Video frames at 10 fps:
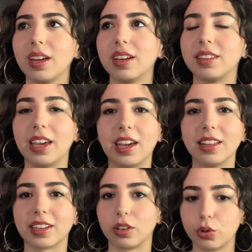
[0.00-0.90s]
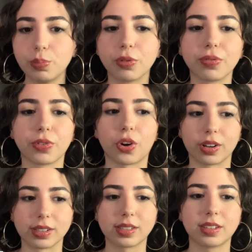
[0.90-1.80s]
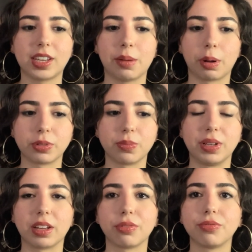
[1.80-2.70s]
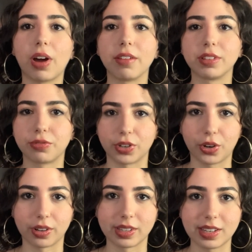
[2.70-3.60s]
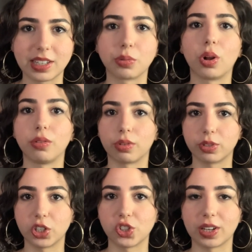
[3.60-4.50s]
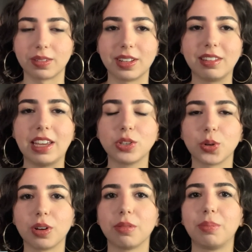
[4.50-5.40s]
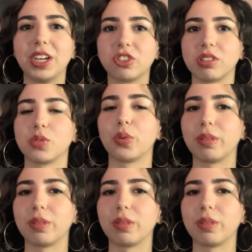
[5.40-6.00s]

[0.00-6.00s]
They like a group of girls came up to me, like 5 different girls, and they were all from Shenzhen. They took pictures with